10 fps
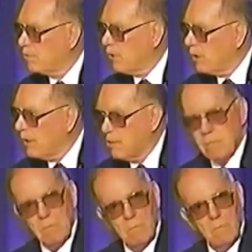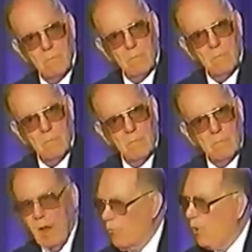to lead,
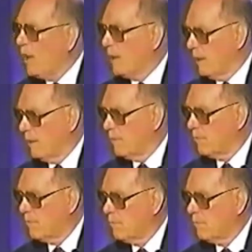not really lead.